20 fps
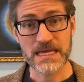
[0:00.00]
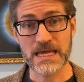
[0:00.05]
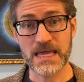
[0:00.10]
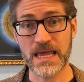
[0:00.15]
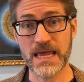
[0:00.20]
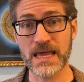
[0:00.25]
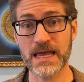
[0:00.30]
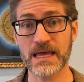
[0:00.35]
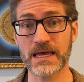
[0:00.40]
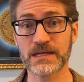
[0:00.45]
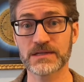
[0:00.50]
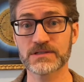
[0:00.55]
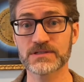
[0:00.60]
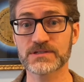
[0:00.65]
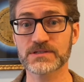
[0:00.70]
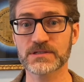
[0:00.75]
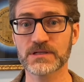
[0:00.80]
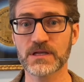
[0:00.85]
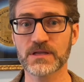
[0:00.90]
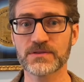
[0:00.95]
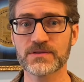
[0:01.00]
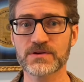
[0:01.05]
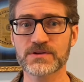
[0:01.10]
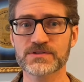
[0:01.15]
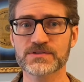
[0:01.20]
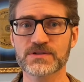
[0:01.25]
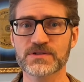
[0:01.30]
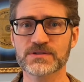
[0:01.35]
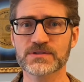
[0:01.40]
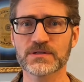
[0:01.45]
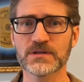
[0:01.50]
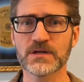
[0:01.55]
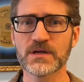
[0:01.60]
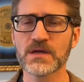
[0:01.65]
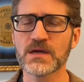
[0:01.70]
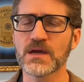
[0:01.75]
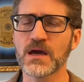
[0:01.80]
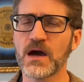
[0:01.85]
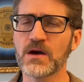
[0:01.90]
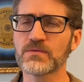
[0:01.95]
And there's just a
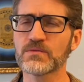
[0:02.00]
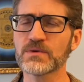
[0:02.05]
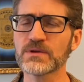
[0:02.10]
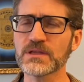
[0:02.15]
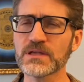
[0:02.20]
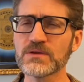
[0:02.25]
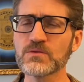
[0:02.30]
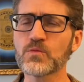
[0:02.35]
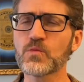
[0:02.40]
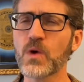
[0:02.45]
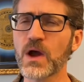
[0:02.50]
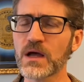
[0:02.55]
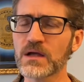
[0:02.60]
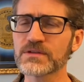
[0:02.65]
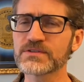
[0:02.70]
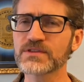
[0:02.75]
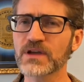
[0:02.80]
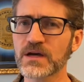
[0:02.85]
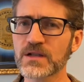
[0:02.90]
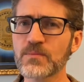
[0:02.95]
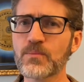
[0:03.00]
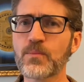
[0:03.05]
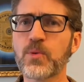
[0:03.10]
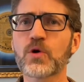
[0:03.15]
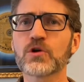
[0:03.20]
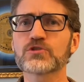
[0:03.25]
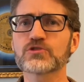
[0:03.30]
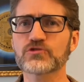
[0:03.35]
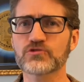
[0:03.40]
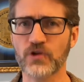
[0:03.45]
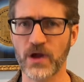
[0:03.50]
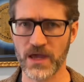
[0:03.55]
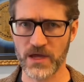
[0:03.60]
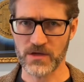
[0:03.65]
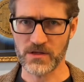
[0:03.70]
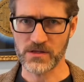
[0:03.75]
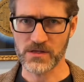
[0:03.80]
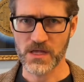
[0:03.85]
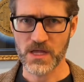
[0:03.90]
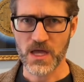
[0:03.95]
really well done
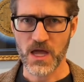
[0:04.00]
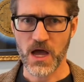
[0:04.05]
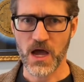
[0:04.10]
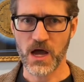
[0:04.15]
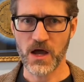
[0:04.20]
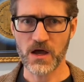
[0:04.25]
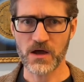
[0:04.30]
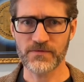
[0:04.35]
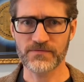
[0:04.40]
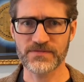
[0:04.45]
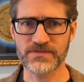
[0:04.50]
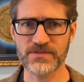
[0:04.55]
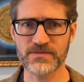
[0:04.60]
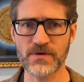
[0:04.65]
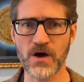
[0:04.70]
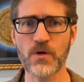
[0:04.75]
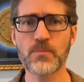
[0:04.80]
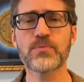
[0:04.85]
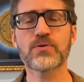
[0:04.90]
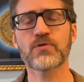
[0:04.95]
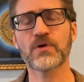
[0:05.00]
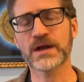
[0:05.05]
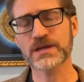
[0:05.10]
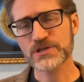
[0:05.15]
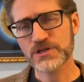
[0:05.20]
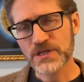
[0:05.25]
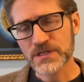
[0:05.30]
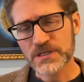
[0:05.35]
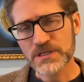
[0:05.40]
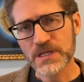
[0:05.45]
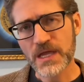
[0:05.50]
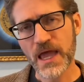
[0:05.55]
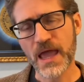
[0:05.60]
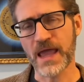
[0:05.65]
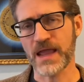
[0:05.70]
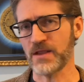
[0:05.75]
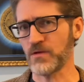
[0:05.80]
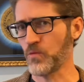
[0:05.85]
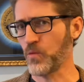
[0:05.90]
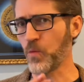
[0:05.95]
portrayal of oppression
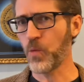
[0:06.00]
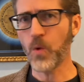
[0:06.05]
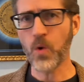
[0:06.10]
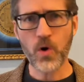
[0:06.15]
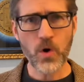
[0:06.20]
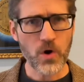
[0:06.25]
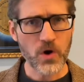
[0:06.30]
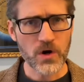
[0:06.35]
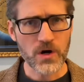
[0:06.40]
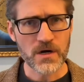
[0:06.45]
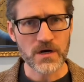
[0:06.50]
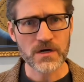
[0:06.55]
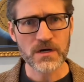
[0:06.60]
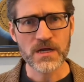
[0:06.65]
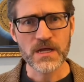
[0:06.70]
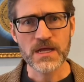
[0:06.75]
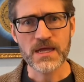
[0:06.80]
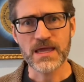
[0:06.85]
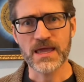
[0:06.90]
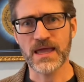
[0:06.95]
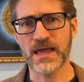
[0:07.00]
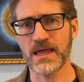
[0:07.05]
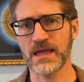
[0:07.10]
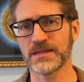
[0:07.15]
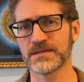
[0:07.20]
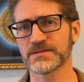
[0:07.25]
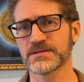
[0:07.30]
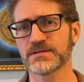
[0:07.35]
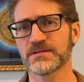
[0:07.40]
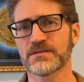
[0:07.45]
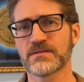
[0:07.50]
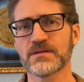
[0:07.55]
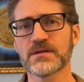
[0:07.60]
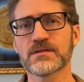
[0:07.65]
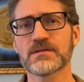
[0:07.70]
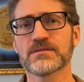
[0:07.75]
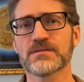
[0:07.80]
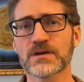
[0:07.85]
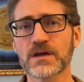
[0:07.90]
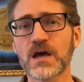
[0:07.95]
and war and
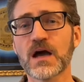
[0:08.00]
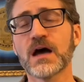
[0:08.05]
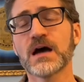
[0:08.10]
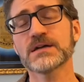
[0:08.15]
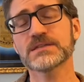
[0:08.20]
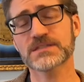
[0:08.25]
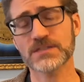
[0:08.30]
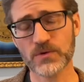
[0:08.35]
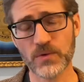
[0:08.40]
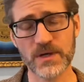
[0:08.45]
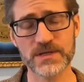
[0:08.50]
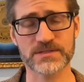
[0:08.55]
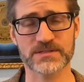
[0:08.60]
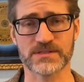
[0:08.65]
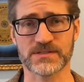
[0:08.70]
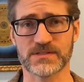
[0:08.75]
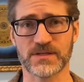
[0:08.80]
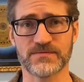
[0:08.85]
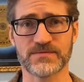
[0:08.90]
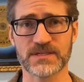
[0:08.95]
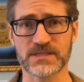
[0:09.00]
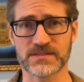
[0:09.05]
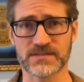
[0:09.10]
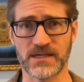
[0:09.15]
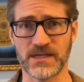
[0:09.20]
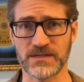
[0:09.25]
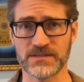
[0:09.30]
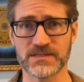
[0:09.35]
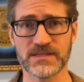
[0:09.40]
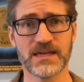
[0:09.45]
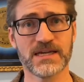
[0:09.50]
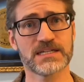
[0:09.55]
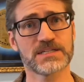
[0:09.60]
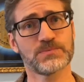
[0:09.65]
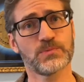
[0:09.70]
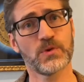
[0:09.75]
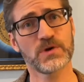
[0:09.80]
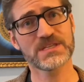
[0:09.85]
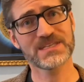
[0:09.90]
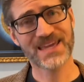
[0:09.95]
the consequences of these things, the
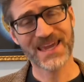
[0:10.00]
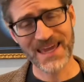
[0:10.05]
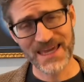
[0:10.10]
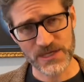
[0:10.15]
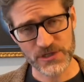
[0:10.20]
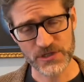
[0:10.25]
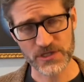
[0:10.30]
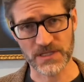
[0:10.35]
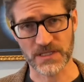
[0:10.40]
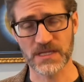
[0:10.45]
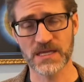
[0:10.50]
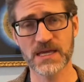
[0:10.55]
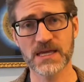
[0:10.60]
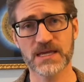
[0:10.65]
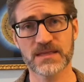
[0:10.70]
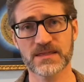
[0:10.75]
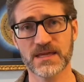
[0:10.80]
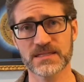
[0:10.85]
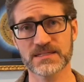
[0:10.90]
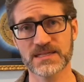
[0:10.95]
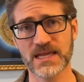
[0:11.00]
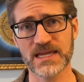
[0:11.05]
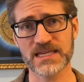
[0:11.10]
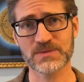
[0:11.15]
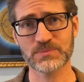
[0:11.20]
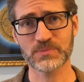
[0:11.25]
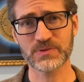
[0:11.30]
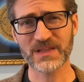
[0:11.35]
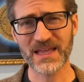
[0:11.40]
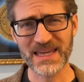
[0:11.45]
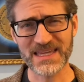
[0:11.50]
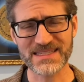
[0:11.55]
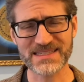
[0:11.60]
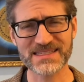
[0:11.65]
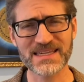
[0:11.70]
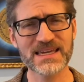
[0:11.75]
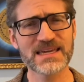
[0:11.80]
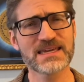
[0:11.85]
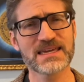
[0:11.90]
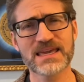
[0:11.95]
exploitation that takes
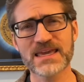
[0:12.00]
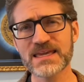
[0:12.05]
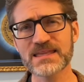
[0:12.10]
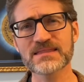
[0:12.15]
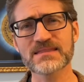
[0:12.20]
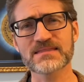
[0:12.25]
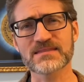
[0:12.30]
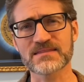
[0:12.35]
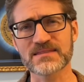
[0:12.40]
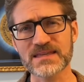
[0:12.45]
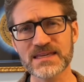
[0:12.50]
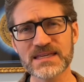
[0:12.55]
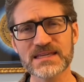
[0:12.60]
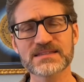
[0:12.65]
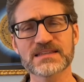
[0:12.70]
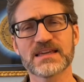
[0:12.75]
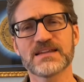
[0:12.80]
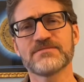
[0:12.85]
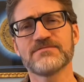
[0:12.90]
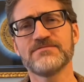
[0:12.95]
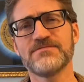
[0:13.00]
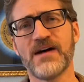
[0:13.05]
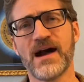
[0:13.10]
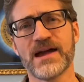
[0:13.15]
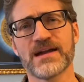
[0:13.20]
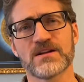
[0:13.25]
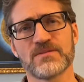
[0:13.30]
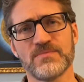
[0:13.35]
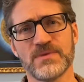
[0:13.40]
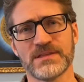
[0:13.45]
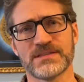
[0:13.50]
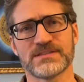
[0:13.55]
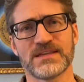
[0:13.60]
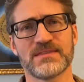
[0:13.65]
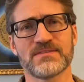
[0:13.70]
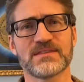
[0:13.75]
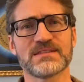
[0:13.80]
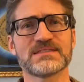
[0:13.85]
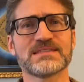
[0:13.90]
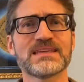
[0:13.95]
place in these environments
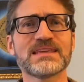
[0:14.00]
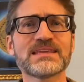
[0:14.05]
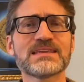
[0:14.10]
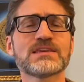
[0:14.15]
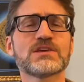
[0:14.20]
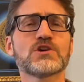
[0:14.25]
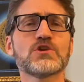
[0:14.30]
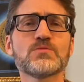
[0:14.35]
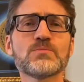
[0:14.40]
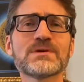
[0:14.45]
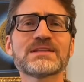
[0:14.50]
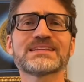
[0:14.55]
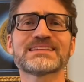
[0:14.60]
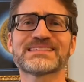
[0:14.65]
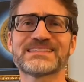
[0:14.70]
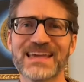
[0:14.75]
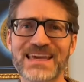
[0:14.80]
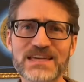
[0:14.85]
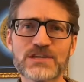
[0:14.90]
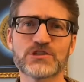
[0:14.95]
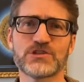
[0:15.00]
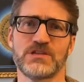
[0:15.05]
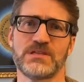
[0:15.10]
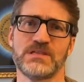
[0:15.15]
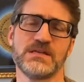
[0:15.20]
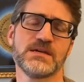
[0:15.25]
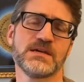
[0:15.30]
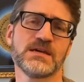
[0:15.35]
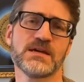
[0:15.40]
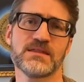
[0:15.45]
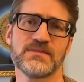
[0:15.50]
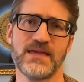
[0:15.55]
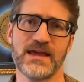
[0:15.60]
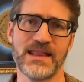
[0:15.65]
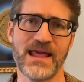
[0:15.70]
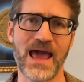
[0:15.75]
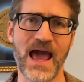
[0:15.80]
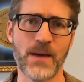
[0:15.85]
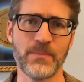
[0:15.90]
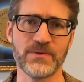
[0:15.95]
and the dehumanization that
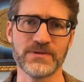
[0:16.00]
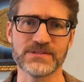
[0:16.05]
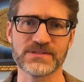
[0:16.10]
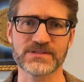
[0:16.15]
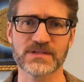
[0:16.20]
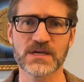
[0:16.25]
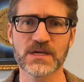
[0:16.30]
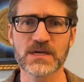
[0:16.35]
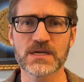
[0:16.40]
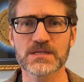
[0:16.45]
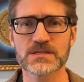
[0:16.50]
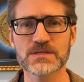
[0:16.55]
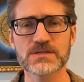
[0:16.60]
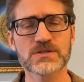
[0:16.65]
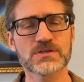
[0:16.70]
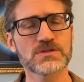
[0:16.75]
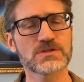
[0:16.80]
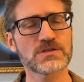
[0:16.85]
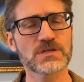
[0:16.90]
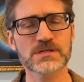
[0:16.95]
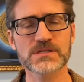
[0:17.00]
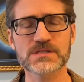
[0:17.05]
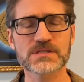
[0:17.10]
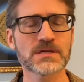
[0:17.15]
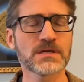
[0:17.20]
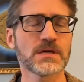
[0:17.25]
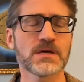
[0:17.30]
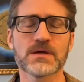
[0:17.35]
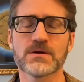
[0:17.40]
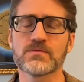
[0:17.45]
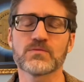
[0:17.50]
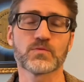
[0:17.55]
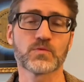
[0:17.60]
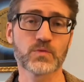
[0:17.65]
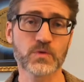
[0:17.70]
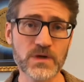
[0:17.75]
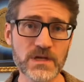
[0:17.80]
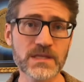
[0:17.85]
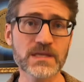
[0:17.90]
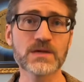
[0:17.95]
happens. This is just
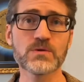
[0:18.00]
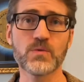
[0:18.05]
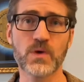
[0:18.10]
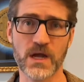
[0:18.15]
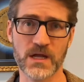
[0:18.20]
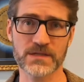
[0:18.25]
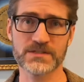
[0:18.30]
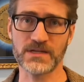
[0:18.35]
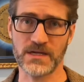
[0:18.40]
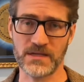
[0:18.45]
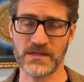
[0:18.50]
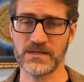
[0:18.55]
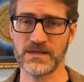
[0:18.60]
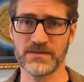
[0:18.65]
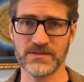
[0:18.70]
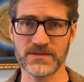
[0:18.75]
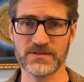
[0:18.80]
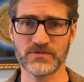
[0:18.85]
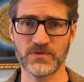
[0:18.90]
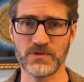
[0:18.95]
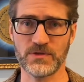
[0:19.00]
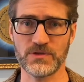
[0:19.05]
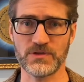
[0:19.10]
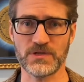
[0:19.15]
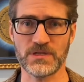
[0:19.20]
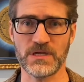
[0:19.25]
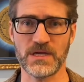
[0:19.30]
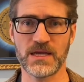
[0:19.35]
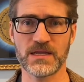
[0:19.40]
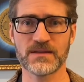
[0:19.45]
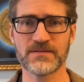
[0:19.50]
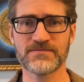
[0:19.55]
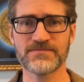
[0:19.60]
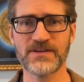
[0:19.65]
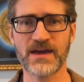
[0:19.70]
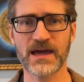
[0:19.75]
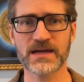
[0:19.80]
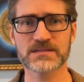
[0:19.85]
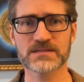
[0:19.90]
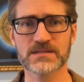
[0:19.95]
really well done in this trilogy. And in
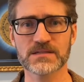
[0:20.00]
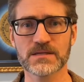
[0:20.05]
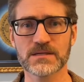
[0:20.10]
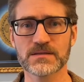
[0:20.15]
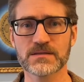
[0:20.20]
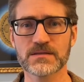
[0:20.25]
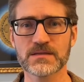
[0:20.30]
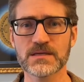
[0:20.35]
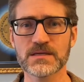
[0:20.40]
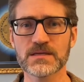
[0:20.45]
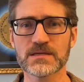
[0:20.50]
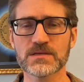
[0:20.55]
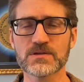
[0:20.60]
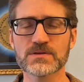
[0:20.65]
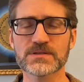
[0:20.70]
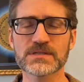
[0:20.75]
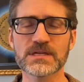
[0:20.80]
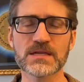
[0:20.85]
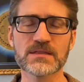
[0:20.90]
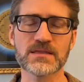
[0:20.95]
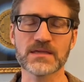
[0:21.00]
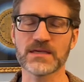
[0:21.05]
fact, you see the